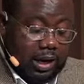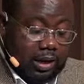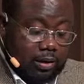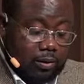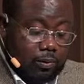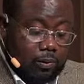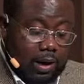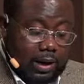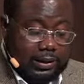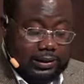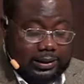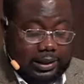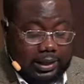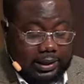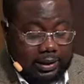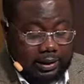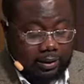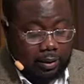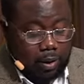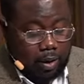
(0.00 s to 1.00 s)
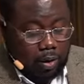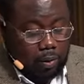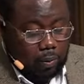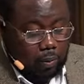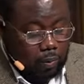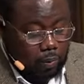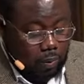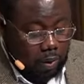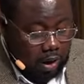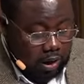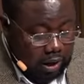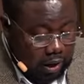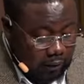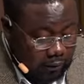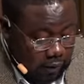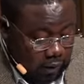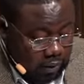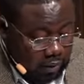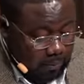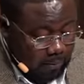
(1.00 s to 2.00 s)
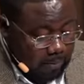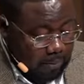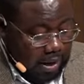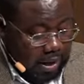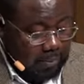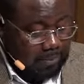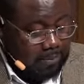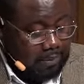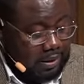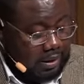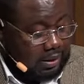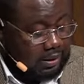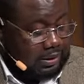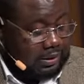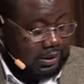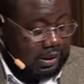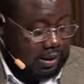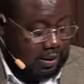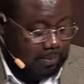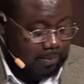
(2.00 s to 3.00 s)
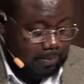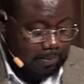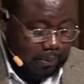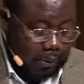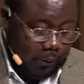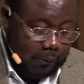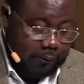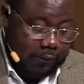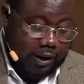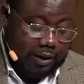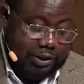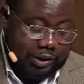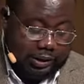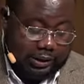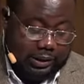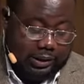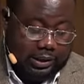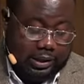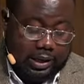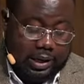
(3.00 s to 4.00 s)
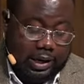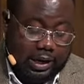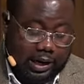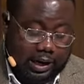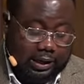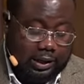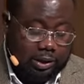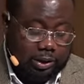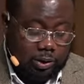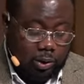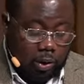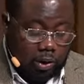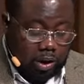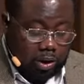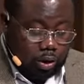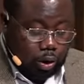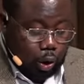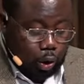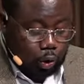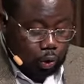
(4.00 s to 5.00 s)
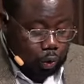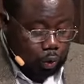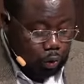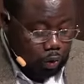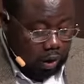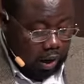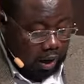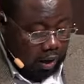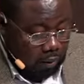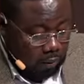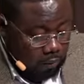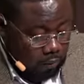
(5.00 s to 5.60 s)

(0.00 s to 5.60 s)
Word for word: Ellen White stated, whatever may be their profession, it is only those who are